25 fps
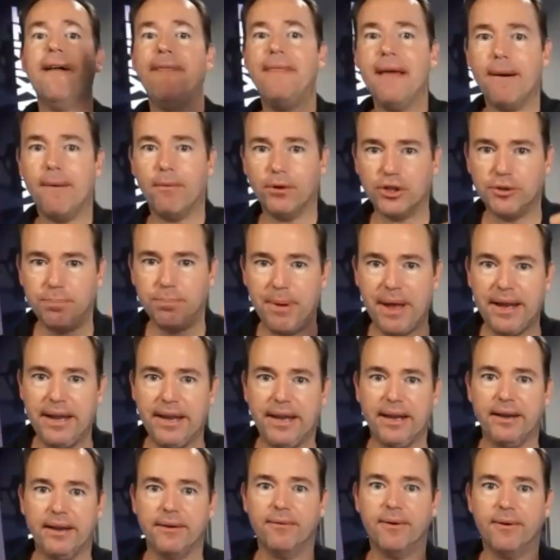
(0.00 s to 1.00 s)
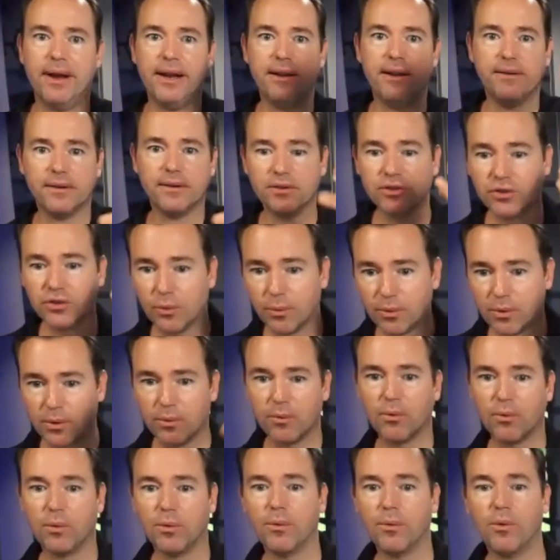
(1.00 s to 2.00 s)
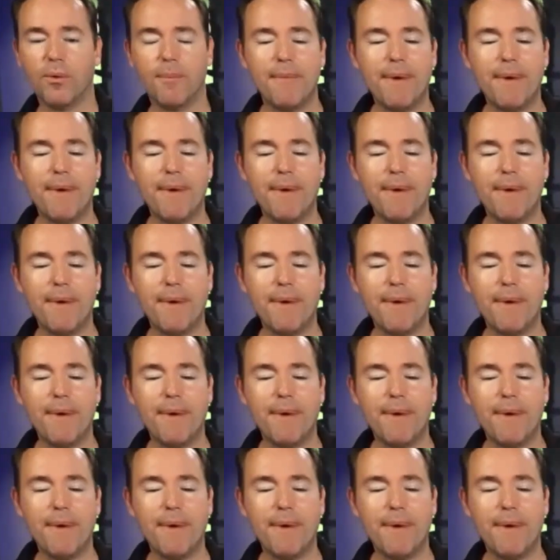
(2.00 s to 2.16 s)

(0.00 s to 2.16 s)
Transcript: that we're spending, right? So we're